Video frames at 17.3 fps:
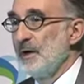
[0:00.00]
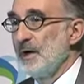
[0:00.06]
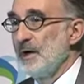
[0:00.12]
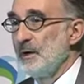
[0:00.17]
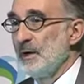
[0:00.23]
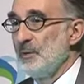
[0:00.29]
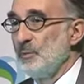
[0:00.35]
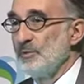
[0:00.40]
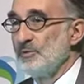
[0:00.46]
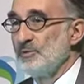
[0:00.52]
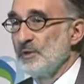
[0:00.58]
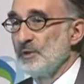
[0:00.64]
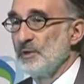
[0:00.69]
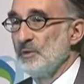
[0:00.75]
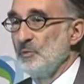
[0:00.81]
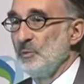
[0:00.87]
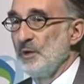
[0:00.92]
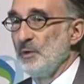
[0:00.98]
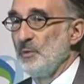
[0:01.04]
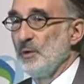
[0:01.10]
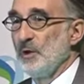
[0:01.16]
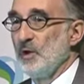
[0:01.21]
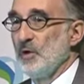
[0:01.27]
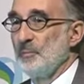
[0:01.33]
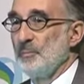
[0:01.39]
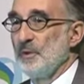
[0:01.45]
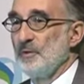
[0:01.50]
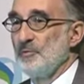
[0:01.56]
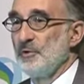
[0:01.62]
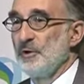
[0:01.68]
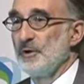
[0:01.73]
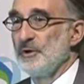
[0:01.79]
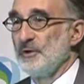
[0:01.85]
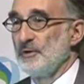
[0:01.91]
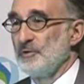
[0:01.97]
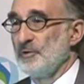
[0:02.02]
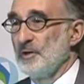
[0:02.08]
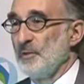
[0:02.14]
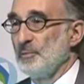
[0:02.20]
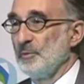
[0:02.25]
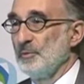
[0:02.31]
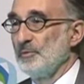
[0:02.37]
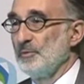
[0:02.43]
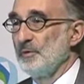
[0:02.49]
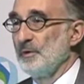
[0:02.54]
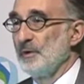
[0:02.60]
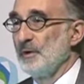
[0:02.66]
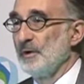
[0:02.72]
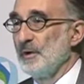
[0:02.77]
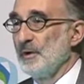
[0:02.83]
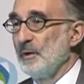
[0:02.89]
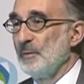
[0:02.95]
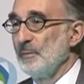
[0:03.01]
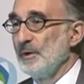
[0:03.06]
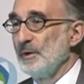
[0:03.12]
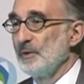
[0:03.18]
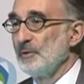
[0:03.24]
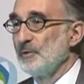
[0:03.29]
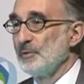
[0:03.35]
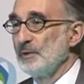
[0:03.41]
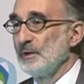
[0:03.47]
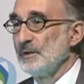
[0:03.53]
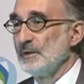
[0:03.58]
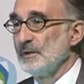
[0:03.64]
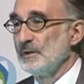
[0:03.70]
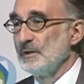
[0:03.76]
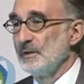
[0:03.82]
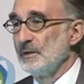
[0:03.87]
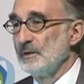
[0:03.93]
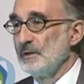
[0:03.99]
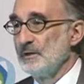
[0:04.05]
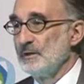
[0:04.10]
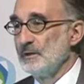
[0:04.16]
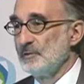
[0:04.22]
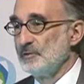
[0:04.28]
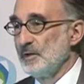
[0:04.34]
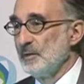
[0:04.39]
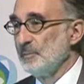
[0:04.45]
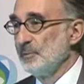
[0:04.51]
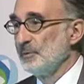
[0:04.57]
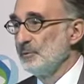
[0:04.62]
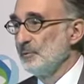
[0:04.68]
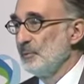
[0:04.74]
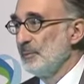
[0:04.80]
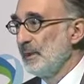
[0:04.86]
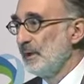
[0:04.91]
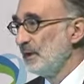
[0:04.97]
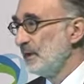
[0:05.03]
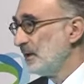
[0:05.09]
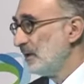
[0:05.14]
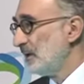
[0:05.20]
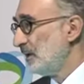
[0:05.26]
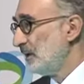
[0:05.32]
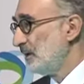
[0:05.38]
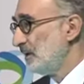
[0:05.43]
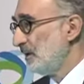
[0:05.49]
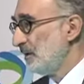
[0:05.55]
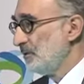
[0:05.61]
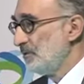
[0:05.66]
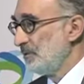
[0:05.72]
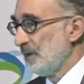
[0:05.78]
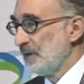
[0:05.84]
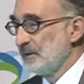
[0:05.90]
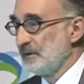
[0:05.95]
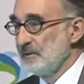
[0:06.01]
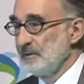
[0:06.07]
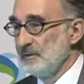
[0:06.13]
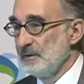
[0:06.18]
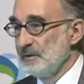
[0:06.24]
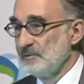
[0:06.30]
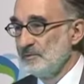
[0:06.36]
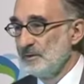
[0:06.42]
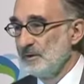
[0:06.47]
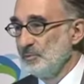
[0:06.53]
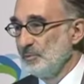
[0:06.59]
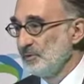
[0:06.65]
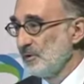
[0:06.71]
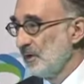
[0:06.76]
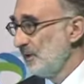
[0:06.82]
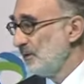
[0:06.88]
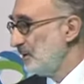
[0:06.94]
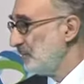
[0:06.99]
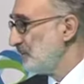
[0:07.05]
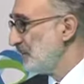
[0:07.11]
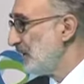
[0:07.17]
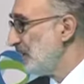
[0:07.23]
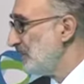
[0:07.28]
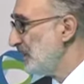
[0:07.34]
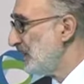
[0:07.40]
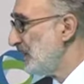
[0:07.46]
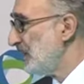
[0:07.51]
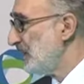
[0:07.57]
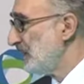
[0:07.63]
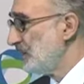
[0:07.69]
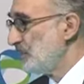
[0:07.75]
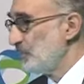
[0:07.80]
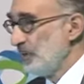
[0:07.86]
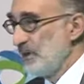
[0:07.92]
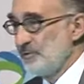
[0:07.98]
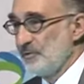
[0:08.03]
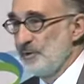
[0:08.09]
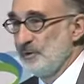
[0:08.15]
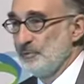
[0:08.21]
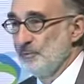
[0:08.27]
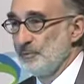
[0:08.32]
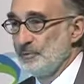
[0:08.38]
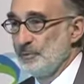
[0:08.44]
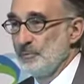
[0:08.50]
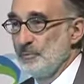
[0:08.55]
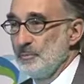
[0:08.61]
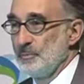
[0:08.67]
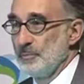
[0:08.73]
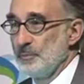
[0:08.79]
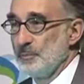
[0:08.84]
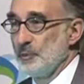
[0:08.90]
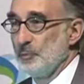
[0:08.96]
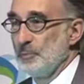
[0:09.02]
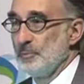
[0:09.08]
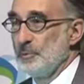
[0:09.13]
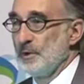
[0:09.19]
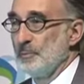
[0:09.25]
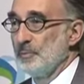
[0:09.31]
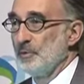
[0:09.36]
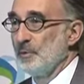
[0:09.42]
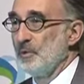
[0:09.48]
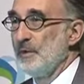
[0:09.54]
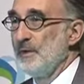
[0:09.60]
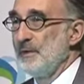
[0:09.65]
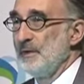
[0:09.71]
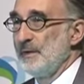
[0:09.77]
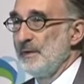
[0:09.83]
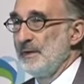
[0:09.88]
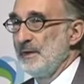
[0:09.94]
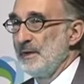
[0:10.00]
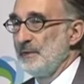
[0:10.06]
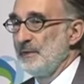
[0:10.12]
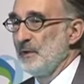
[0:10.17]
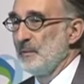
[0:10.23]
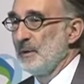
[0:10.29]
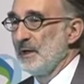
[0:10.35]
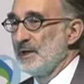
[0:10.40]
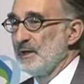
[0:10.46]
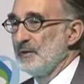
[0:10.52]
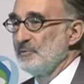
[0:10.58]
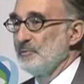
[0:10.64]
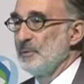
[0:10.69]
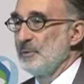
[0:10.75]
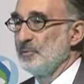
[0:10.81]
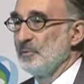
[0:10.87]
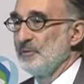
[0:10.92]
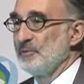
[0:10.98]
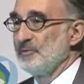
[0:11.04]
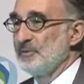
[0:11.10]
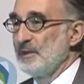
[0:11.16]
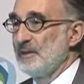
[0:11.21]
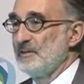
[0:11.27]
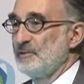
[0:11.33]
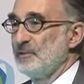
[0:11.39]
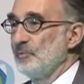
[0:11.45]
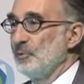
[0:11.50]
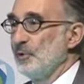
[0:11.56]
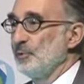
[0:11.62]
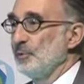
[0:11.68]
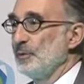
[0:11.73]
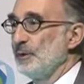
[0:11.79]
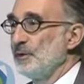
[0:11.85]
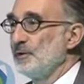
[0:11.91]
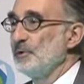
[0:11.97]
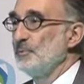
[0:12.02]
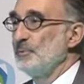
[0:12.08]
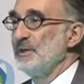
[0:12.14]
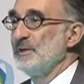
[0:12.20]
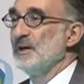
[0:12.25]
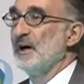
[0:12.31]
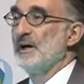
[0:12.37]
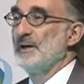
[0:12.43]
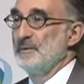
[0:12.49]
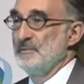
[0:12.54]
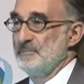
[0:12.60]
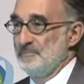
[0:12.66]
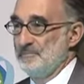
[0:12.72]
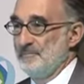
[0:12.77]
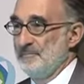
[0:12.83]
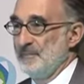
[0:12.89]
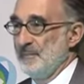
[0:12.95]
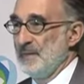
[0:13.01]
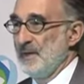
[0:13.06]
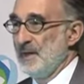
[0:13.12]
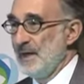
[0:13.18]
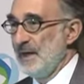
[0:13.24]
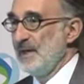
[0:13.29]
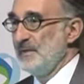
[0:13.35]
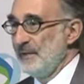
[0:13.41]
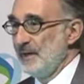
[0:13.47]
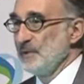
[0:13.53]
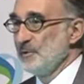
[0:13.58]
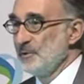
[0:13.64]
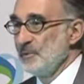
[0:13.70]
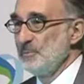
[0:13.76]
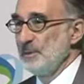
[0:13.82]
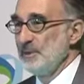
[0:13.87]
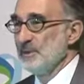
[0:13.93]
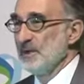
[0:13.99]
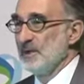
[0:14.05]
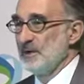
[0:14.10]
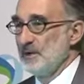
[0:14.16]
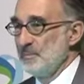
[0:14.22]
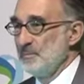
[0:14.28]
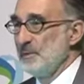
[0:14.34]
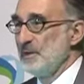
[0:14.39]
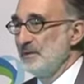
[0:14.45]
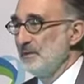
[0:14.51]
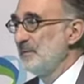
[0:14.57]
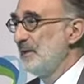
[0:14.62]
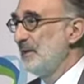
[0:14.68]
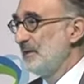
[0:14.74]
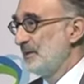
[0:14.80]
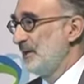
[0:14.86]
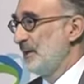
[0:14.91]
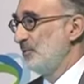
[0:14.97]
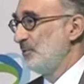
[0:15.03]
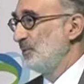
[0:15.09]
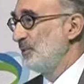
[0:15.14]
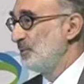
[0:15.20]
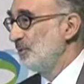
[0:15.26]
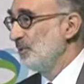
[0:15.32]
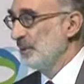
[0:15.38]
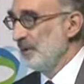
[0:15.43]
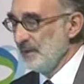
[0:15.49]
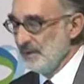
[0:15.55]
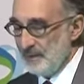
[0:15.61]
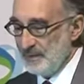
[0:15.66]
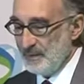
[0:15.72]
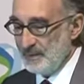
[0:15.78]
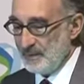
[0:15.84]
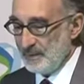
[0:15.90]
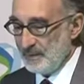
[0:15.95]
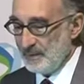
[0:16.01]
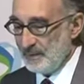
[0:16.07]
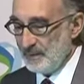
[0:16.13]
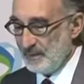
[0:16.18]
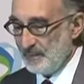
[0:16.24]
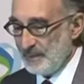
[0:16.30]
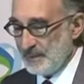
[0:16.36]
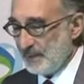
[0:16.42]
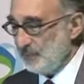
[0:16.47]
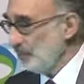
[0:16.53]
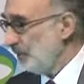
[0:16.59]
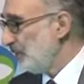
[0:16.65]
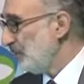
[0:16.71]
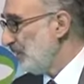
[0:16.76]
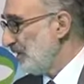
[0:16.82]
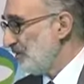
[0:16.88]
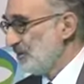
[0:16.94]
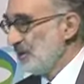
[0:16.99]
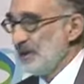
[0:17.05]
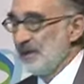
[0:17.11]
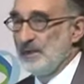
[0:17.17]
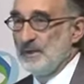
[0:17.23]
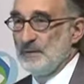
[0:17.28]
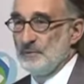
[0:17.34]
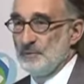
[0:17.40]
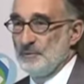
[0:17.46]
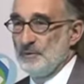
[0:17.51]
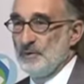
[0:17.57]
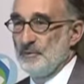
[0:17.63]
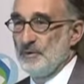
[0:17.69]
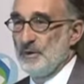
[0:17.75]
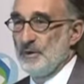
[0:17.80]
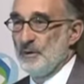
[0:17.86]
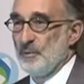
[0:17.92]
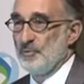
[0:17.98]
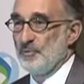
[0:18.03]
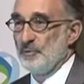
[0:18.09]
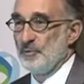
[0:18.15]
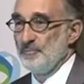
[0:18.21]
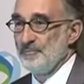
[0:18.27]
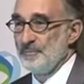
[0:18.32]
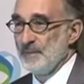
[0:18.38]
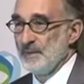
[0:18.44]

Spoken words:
I would say that we were helped by very good examples, including the example in Romania and the fact that Steve was kind enough to come in and address an interested group of people and thereby give people a sense of what really could be done. A, that it could be done, and B, that they could actually do it. And that really resonated. It was very, very helpful.